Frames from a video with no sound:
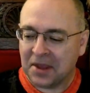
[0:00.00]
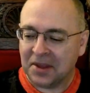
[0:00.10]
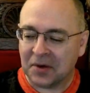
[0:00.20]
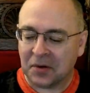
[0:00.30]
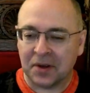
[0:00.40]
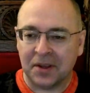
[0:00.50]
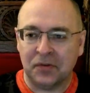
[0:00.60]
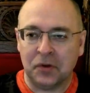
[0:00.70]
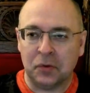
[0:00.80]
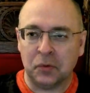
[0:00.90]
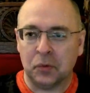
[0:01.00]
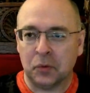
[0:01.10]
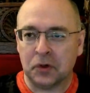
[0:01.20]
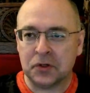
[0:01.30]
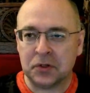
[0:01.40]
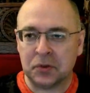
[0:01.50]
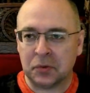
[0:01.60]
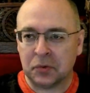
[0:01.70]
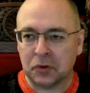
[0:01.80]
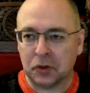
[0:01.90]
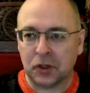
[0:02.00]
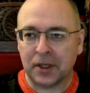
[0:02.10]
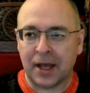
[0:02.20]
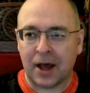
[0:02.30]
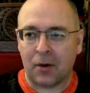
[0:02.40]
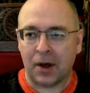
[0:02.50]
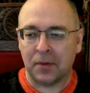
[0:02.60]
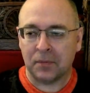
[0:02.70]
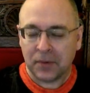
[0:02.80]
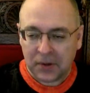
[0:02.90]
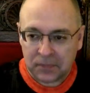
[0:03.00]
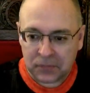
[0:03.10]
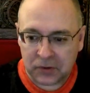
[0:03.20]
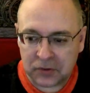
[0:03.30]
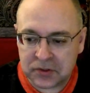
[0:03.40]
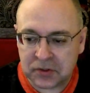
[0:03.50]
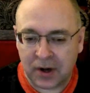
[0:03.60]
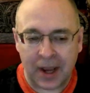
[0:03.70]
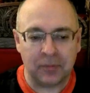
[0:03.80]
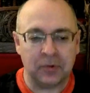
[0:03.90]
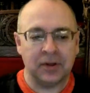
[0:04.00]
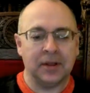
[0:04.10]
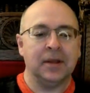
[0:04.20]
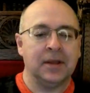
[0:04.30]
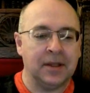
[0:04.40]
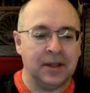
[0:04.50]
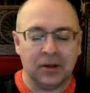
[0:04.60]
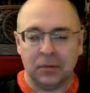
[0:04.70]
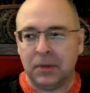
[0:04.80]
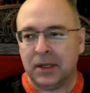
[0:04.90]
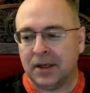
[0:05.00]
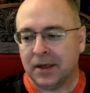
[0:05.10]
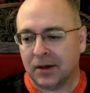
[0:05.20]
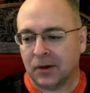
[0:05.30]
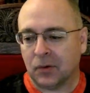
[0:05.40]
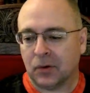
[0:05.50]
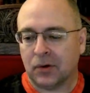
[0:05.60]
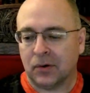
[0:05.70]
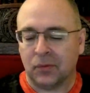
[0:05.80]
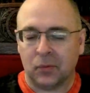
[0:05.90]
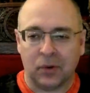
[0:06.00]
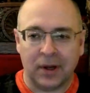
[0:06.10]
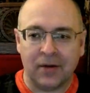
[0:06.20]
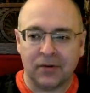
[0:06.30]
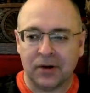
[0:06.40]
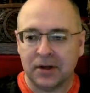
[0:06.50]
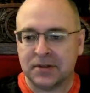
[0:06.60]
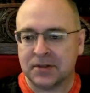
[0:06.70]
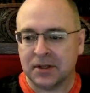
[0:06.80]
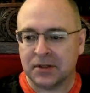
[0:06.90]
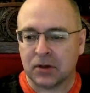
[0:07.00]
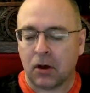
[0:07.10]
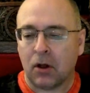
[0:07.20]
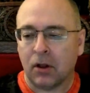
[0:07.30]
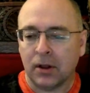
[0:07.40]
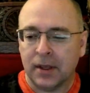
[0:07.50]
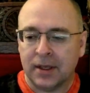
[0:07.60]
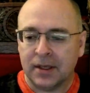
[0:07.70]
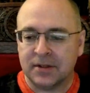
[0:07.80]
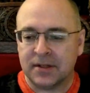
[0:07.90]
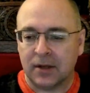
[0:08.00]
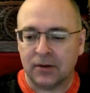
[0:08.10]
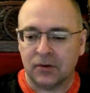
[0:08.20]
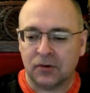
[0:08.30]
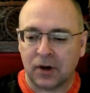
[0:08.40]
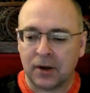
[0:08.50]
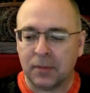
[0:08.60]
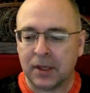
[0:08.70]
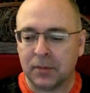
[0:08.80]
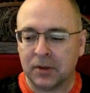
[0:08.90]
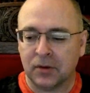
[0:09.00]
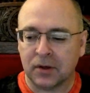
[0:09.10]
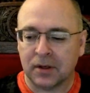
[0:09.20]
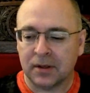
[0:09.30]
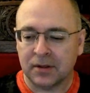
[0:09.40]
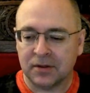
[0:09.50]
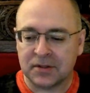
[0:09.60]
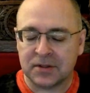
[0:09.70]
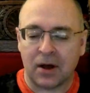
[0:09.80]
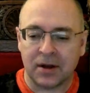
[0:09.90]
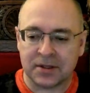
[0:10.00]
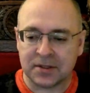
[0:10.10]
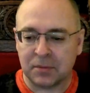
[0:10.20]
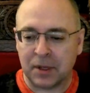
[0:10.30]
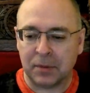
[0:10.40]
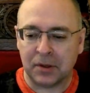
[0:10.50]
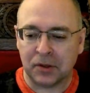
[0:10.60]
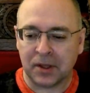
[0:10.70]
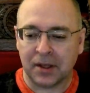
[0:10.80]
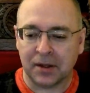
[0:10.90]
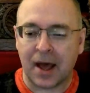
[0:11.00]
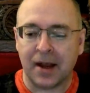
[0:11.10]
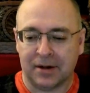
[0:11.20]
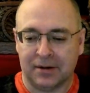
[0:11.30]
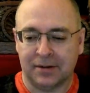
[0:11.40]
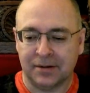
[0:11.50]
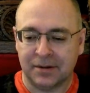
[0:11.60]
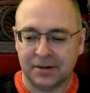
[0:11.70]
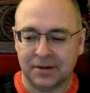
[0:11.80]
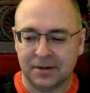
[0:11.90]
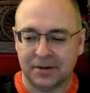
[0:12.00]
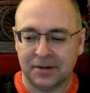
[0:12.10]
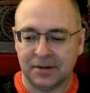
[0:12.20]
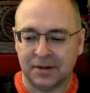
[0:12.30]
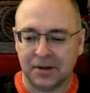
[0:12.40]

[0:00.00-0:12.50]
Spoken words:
if you were to look at how I'm described in the media or whatever, it's all intended to try to make me look dishonest and make me look like a liar, you know?